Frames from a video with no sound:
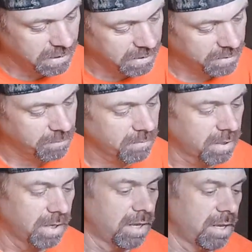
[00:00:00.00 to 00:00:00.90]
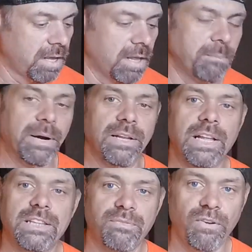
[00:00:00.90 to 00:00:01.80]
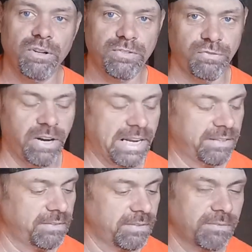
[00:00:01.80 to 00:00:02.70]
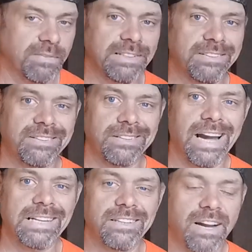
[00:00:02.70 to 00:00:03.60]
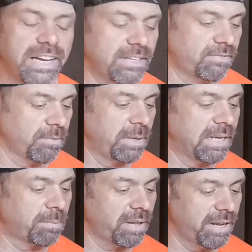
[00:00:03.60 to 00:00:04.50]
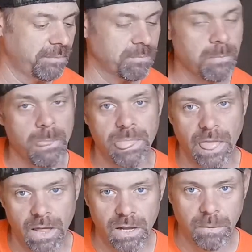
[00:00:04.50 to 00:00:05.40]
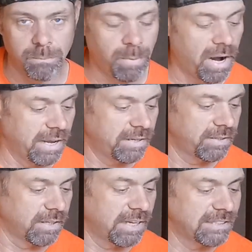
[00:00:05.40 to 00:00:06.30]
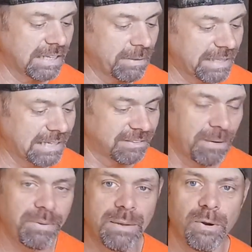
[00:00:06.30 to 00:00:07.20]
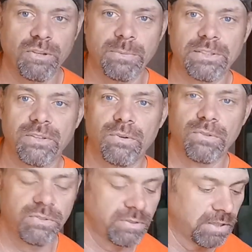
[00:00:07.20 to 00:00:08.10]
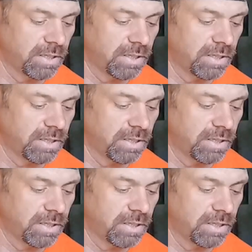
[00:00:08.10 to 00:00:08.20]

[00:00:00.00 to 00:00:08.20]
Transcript: I can. But at the first fret, it's kind of tight for me to play. But the nice thing about that is I play most of my songs.